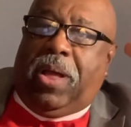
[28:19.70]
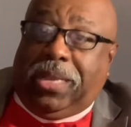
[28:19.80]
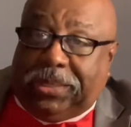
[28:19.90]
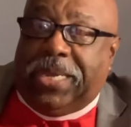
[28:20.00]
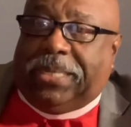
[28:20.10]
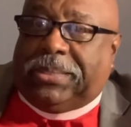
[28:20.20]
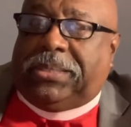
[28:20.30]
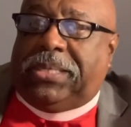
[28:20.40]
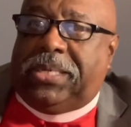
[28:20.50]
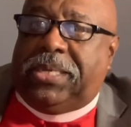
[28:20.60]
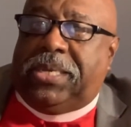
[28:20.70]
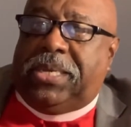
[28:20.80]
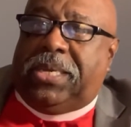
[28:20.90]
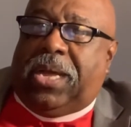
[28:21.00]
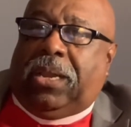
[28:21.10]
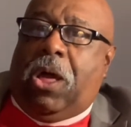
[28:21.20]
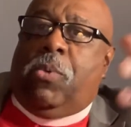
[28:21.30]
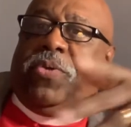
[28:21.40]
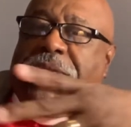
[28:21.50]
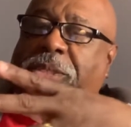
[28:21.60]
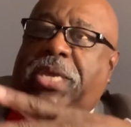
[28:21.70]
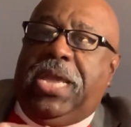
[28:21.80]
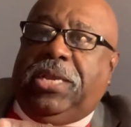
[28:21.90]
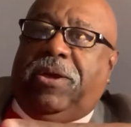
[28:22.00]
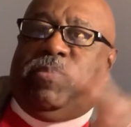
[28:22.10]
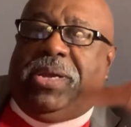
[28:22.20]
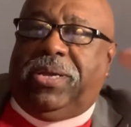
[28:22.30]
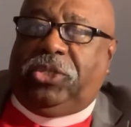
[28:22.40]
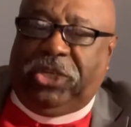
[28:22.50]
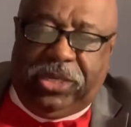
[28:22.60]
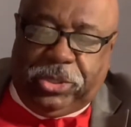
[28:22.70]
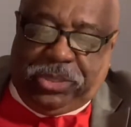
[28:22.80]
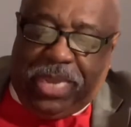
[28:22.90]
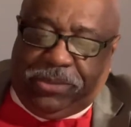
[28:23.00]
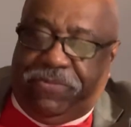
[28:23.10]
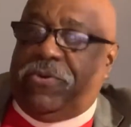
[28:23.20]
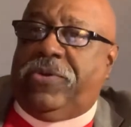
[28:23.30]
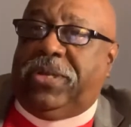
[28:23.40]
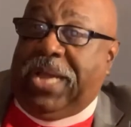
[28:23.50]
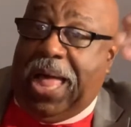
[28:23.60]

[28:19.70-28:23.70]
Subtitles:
exist along with his kingdom because Jesus has a fullness